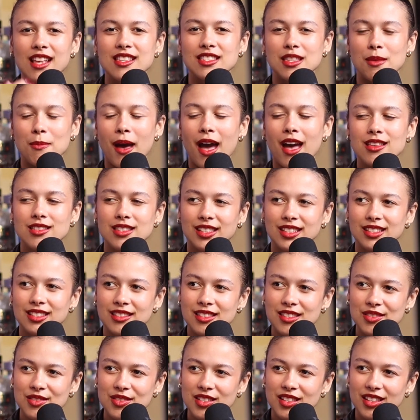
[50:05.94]
ask the
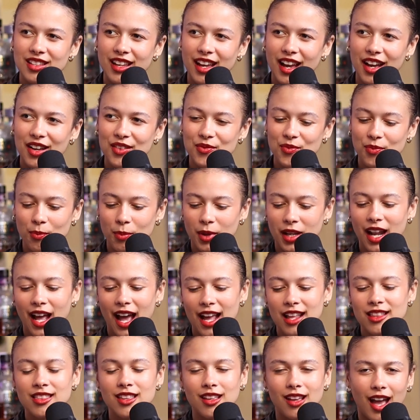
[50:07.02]
masses. Yeah, but
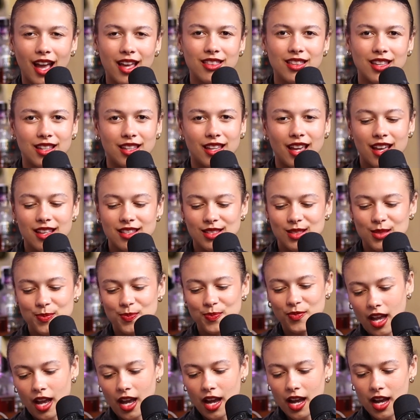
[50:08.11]
I think yes.
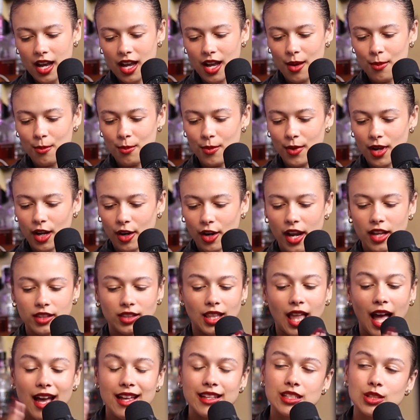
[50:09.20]
All right,
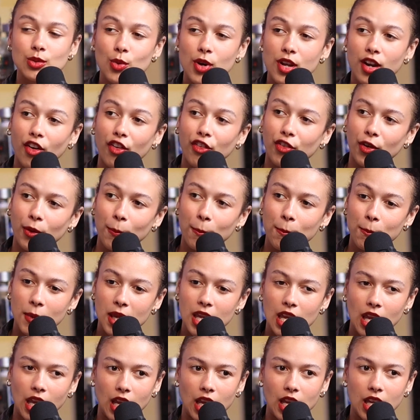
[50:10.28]
last one for
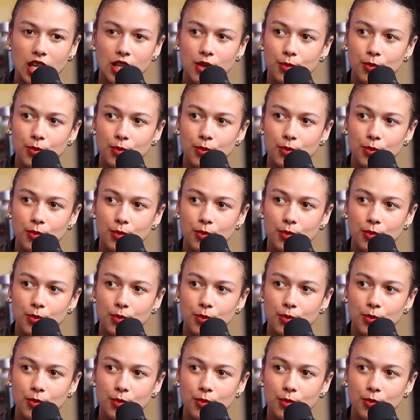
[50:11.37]
me.